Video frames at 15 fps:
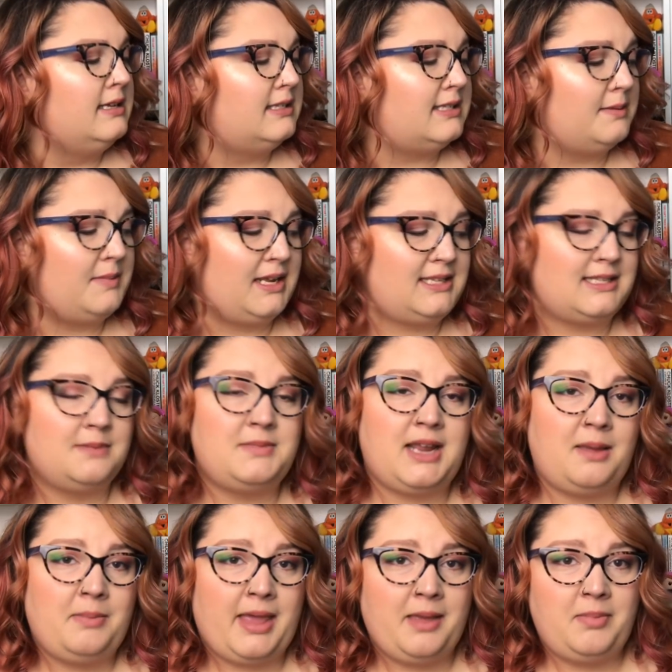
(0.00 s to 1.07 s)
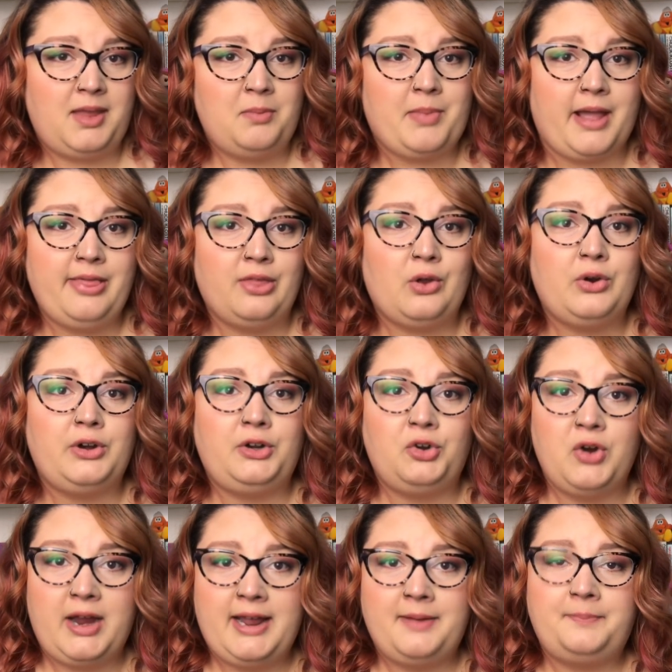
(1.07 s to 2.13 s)
Someday, Someday, Maybe by Lauren
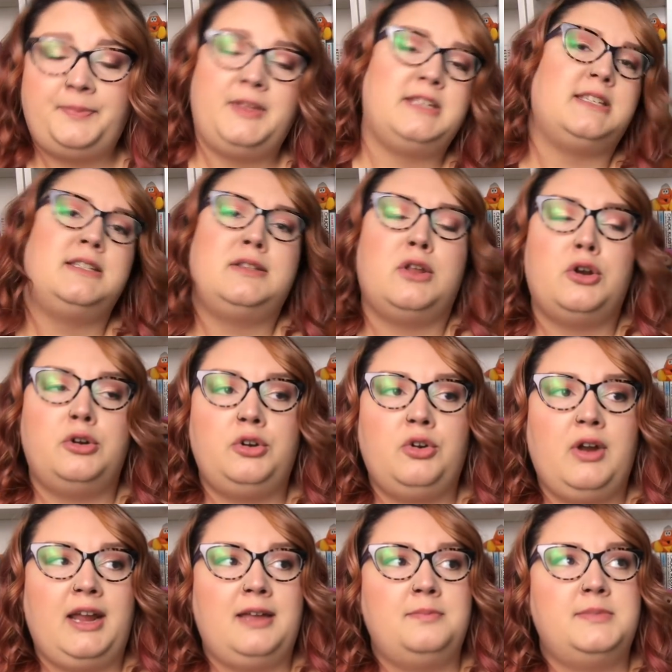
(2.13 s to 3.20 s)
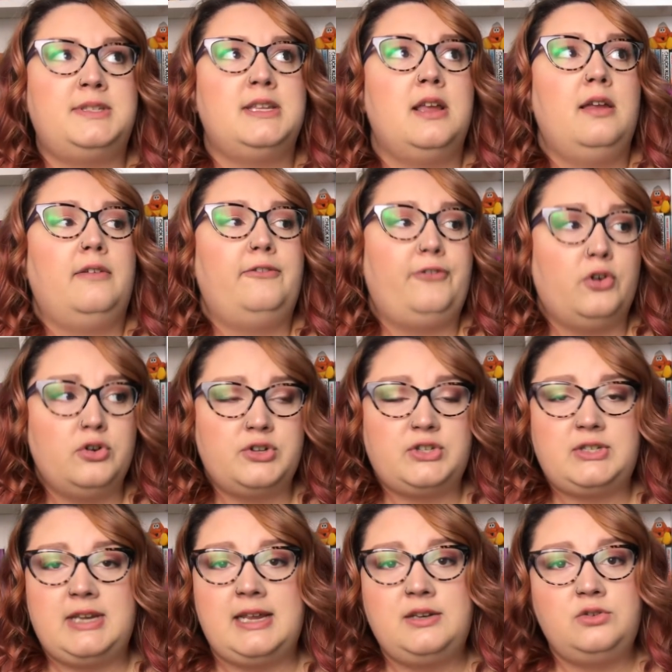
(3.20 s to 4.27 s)
Graham. This is Lauren Graham's
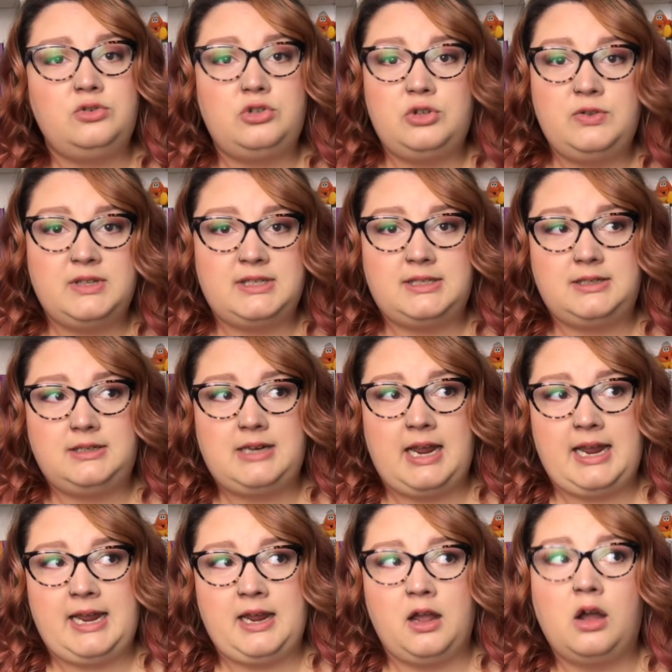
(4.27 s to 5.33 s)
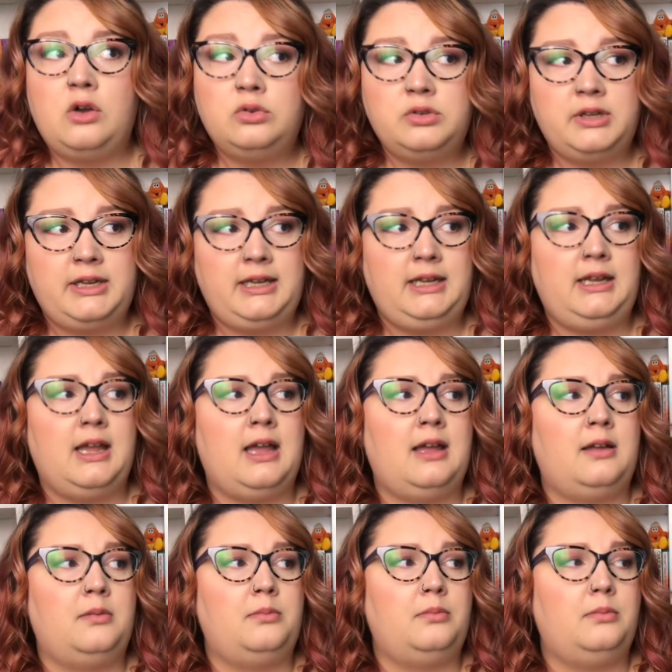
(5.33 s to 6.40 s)
first and to this day only
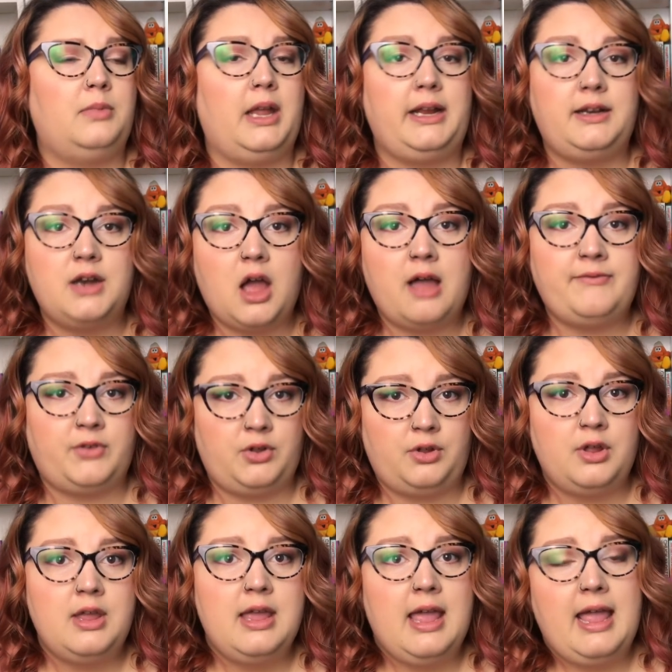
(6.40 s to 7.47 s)
um, like novel.